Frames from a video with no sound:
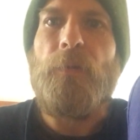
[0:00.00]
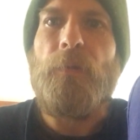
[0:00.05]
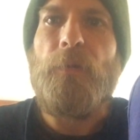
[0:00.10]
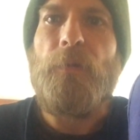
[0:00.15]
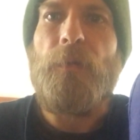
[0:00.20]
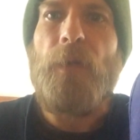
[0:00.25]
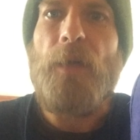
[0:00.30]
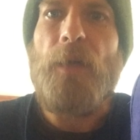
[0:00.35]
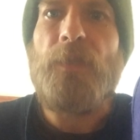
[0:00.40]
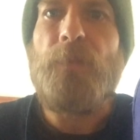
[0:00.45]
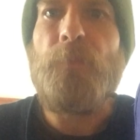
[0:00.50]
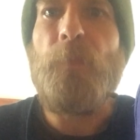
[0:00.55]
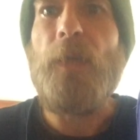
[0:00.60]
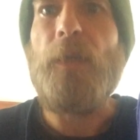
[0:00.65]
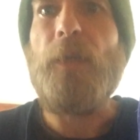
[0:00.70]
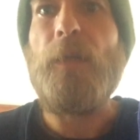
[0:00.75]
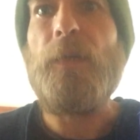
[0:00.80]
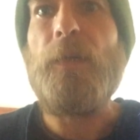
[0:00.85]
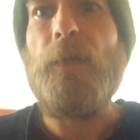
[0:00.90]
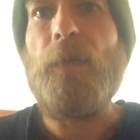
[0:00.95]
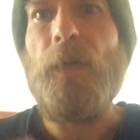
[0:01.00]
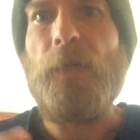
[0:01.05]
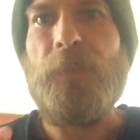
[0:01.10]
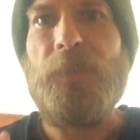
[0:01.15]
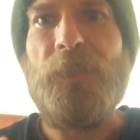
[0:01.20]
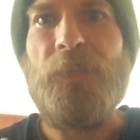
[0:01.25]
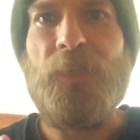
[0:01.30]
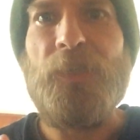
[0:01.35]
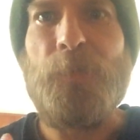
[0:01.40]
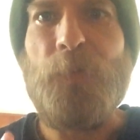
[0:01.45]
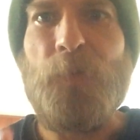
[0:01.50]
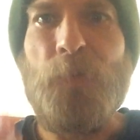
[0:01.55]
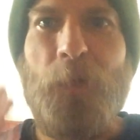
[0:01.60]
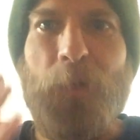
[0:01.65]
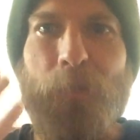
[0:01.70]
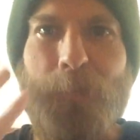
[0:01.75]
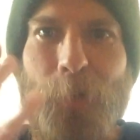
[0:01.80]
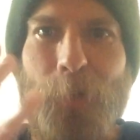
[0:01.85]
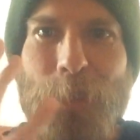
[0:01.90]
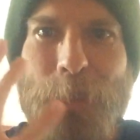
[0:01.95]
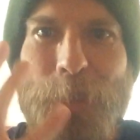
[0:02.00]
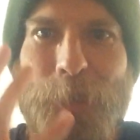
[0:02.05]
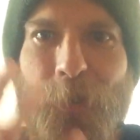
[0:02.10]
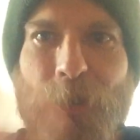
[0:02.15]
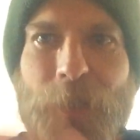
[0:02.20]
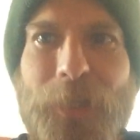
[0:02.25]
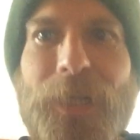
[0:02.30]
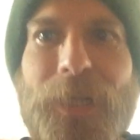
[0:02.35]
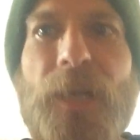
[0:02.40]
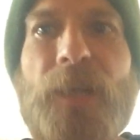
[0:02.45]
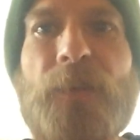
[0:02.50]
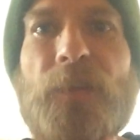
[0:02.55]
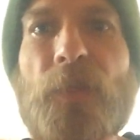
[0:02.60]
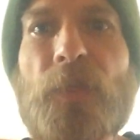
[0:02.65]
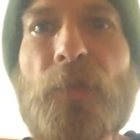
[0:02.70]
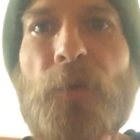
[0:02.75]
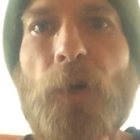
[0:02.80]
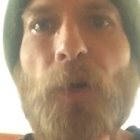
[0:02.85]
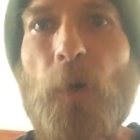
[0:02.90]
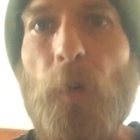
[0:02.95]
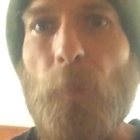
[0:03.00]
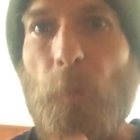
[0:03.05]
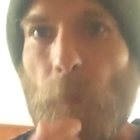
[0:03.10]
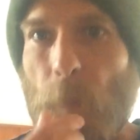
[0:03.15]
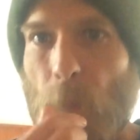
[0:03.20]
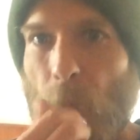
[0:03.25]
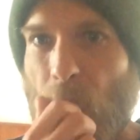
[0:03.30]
that's making connections between Mercury and the throat.